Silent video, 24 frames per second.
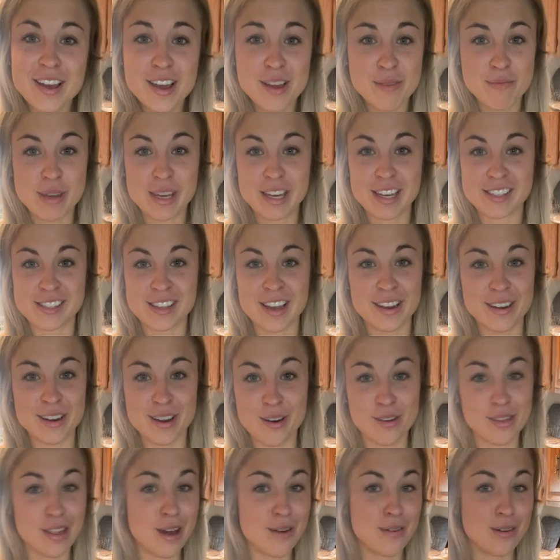because I
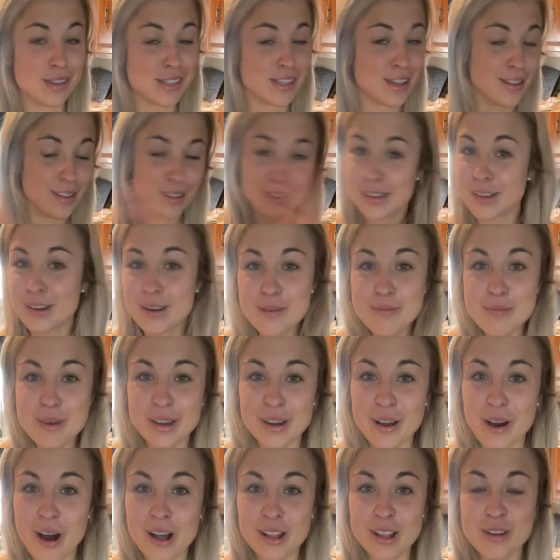know that was a little bit
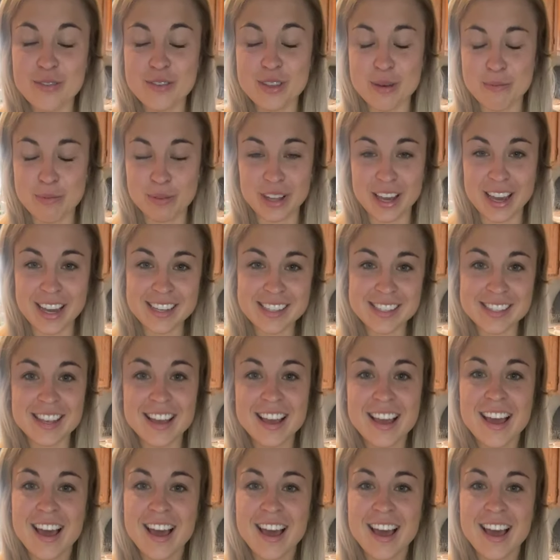all over the place.